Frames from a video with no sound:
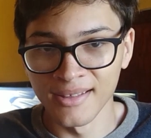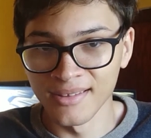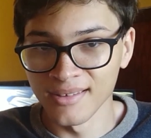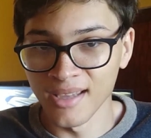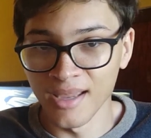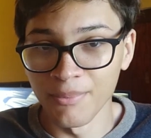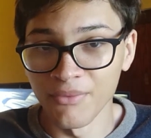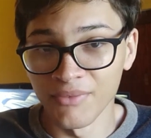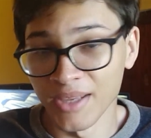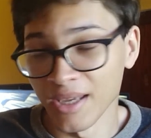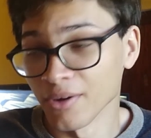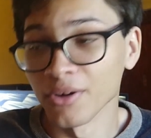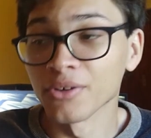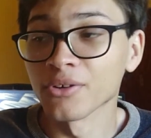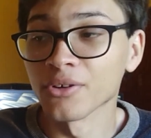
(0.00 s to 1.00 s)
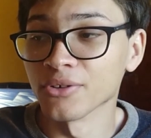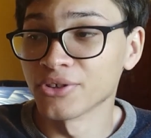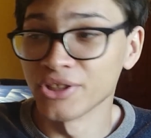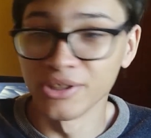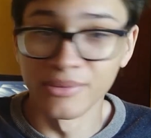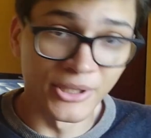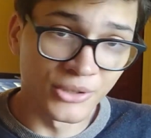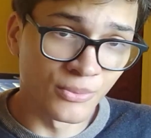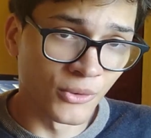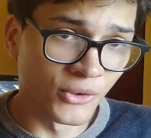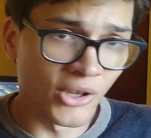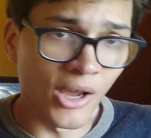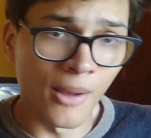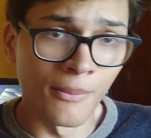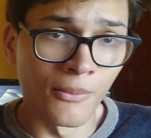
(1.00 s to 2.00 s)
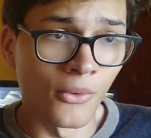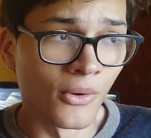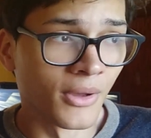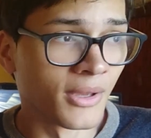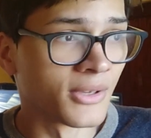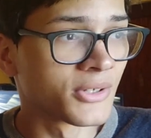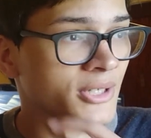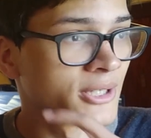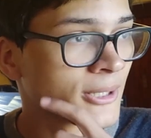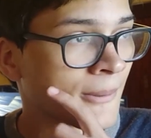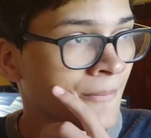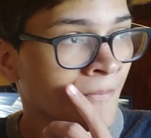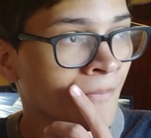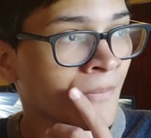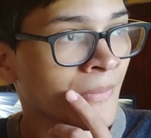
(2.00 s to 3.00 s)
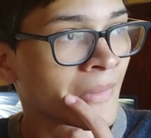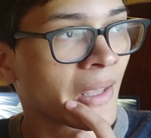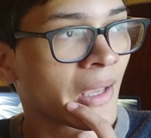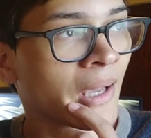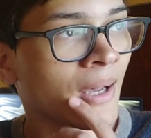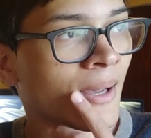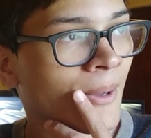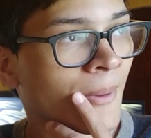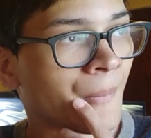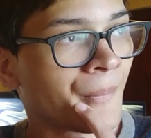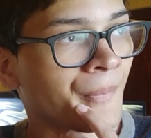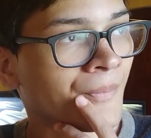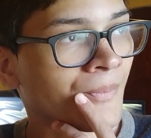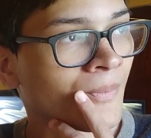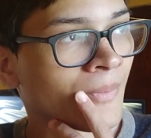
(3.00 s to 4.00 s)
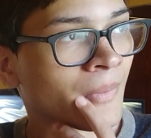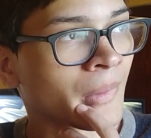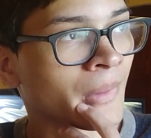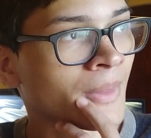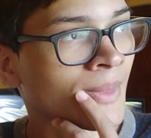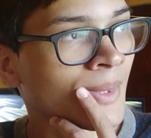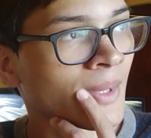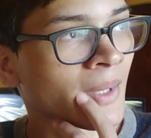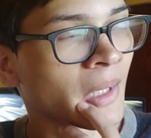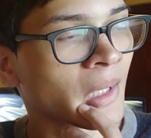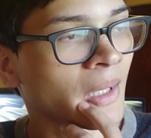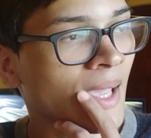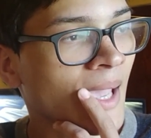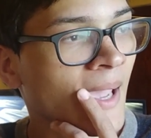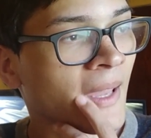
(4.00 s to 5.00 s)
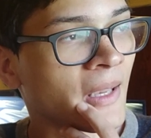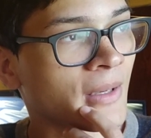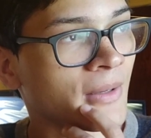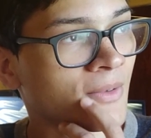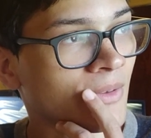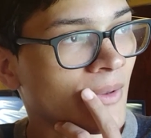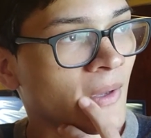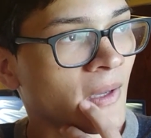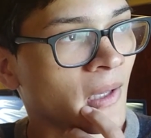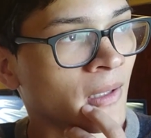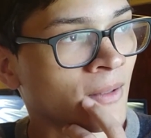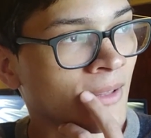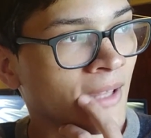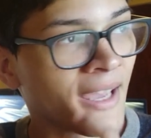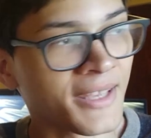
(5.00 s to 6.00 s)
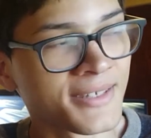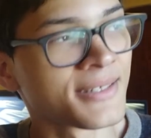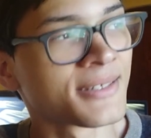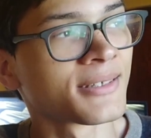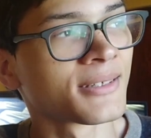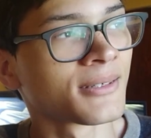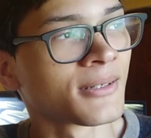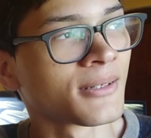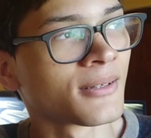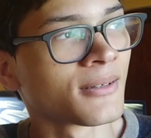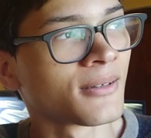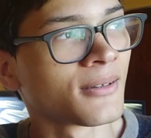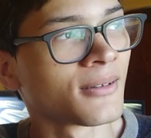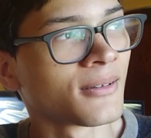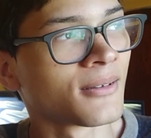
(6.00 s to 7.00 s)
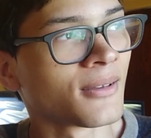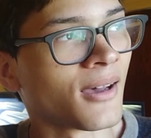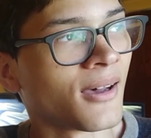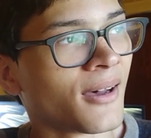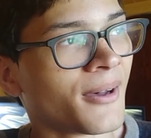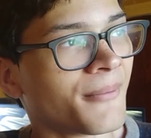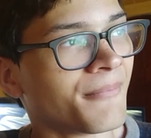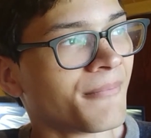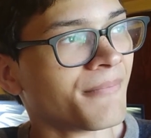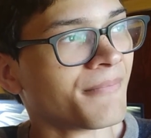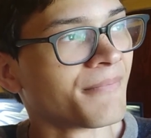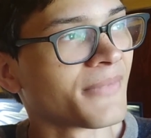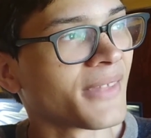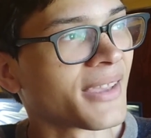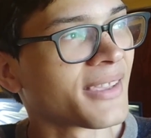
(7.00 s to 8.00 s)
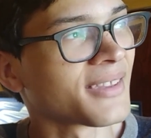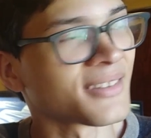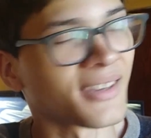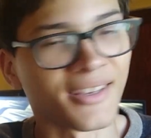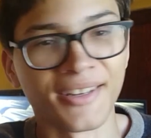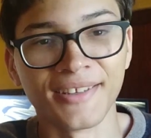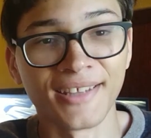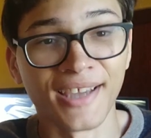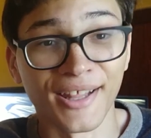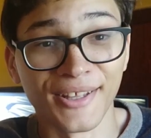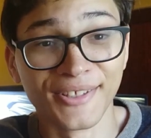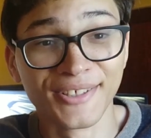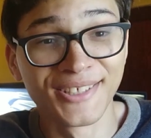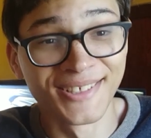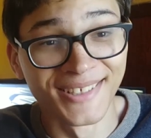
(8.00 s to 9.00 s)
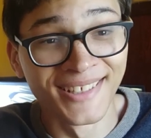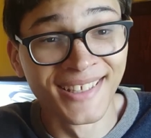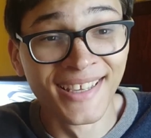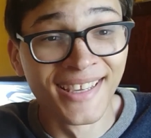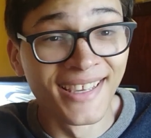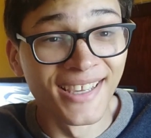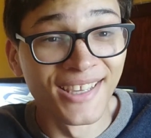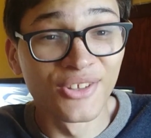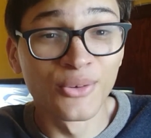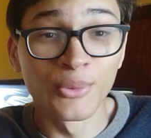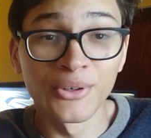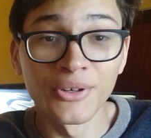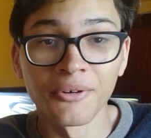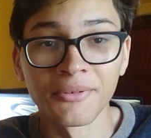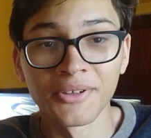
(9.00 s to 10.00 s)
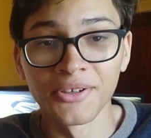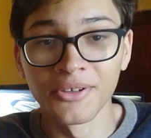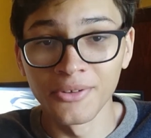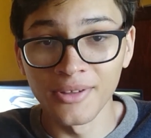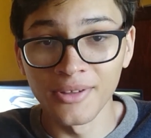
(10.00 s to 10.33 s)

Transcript: type of character. She's much more tomboyish, and less, I guess, unintelligent is the word I would use.